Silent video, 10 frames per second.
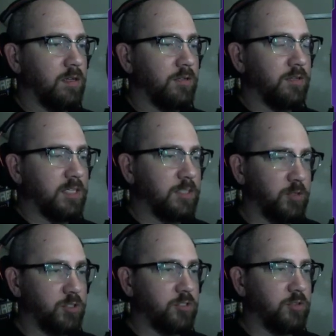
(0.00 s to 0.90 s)
You're not
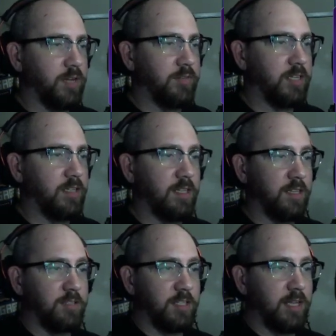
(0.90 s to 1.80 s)
supposed to drive in it, then
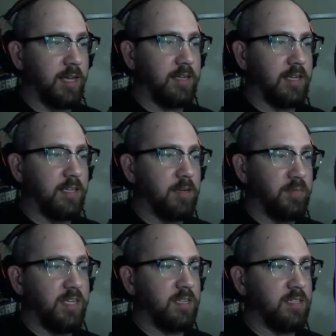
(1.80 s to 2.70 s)
there's a lane, and then
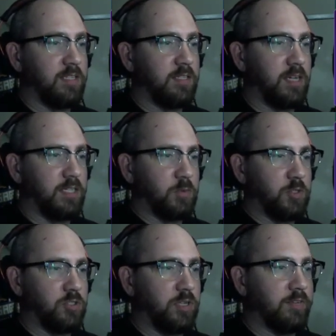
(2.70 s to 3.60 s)
immediately you're not
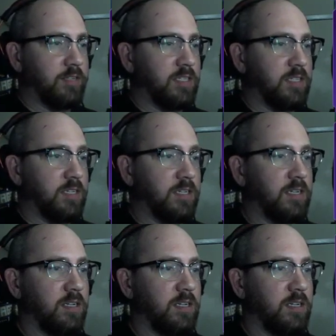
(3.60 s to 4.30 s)
supposed to drive in it again.